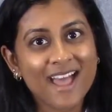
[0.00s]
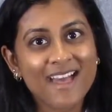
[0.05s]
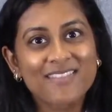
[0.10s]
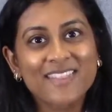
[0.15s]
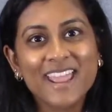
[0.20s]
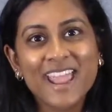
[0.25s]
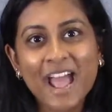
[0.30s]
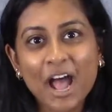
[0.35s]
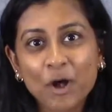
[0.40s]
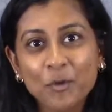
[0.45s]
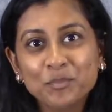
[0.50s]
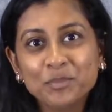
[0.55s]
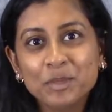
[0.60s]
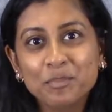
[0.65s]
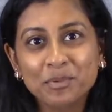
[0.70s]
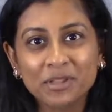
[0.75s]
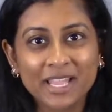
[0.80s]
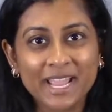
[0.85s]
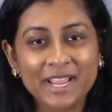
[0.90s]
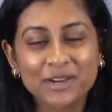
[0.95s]
and they help
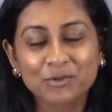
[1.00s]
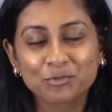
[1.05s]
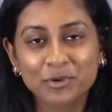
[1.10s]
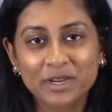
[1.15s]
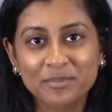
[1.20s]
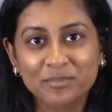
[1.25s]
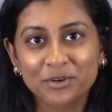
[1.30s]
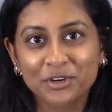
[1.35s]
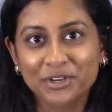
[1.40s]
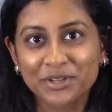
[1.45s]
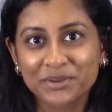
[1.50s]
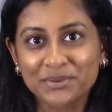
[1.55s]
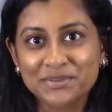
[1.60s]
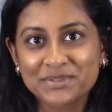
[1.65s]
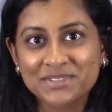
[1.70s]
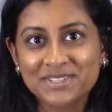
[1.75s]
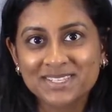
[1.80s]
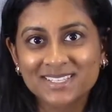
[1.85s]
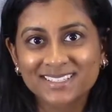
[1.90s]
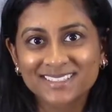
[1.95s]
the plant
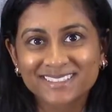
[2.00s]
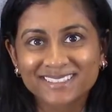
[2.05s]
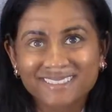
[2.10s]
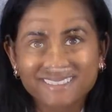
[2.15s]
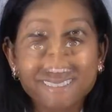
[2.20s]
reproduce.